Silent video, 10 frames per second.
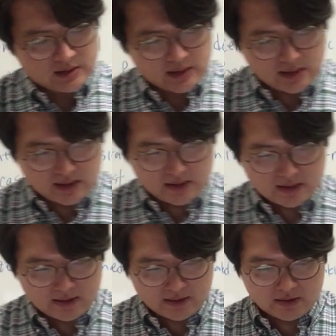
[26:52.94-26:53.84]
Okay.
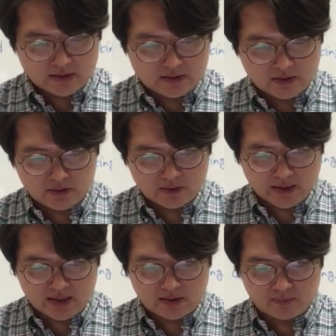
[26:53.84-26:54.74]
So
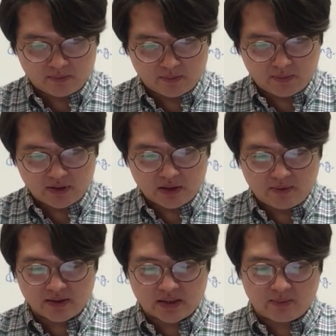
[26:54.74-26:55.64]
and midterm
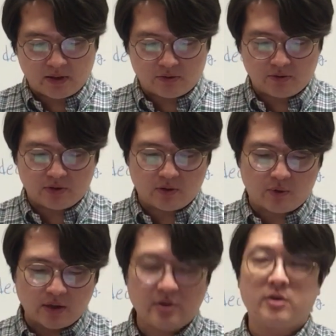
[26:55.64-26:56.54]
exam include the
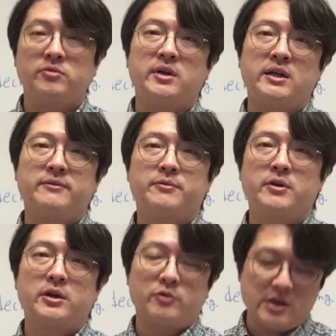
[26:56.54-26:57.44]

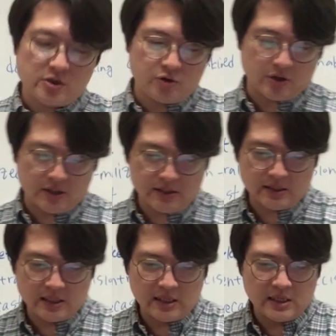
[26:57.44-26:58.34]
140 questions
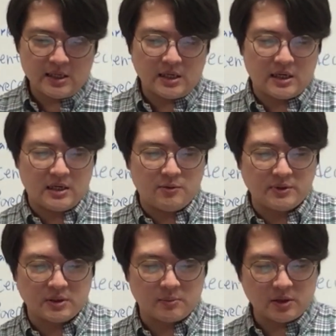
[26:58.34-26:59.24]

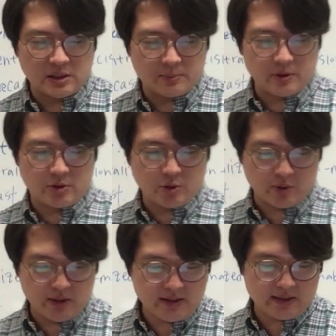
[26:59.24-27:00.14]
with a multiple
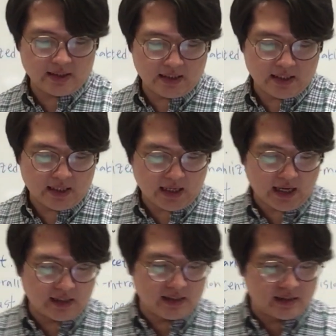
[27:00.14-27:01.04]
choice,
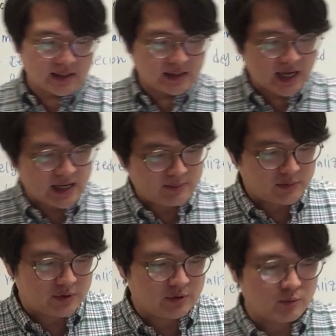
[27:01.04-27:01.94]
and it's the time
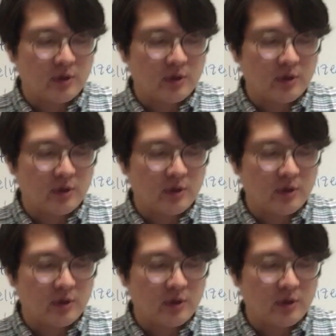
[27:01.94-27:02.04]
to